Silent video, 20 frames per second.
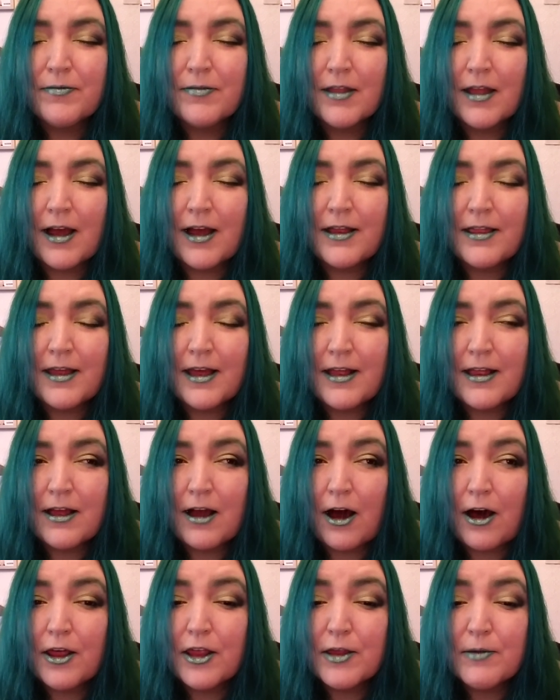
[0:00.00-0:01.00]
And then the
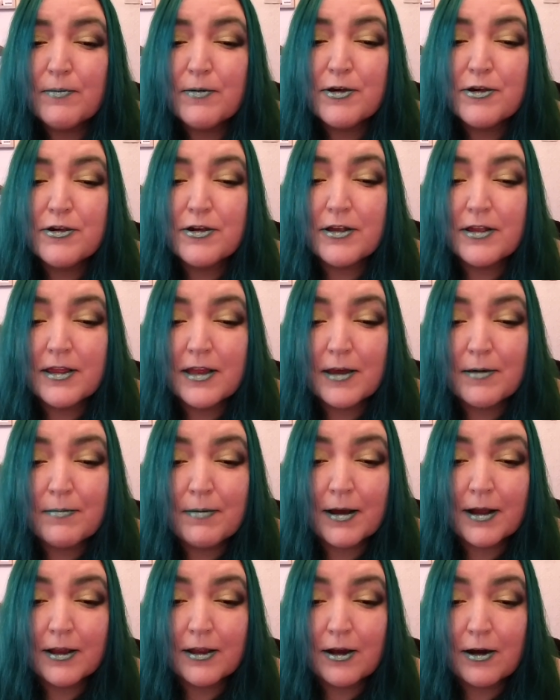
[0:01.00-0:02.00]
other machine they
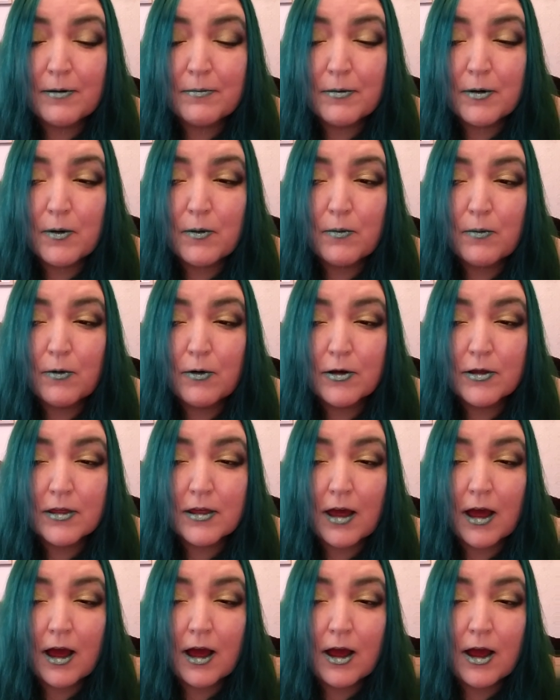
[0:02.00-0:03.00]
picked up was
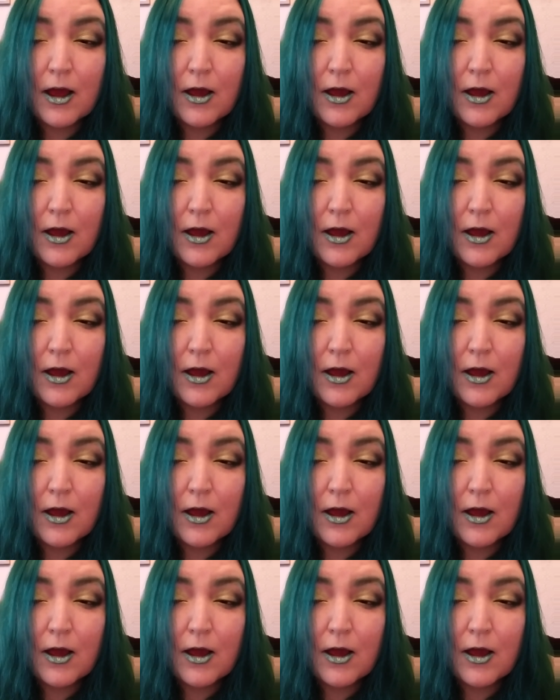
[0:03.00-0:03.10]
a